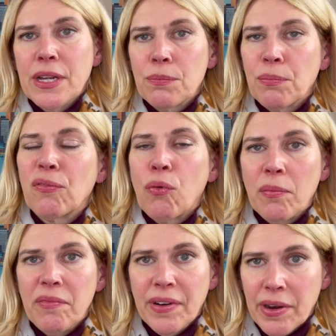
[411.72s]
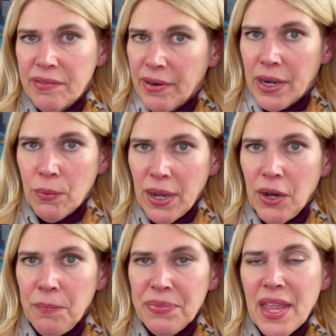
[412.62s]
there perform very
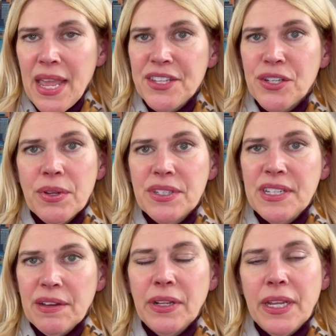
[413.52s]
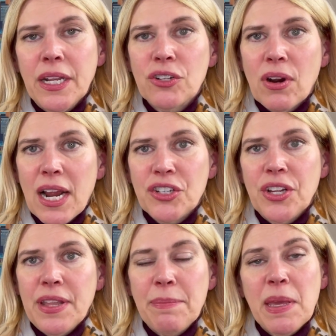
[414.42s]
well. And so it's definitely an
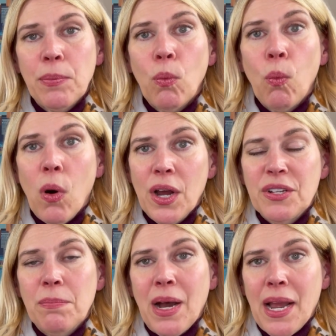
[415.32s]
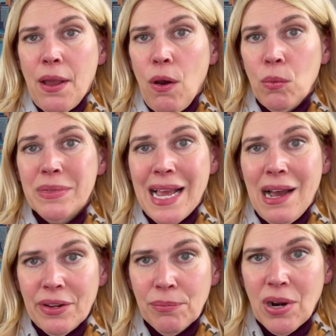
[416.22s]
attraction that people want to buy homes
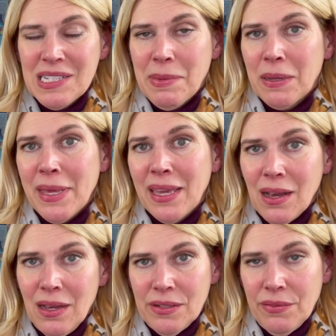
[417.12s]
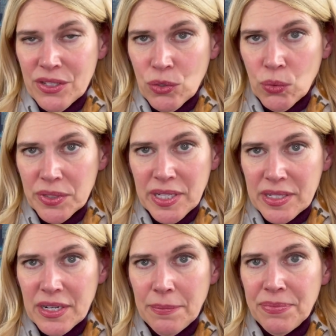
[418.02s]
out in Prospect because of the school
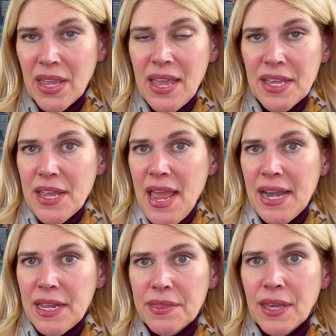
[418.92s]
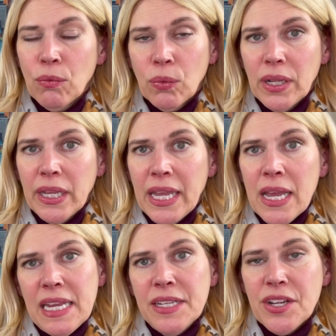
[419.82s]
system. Anything really
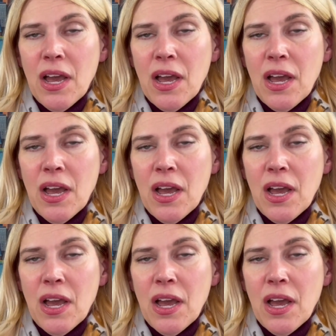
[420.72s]
east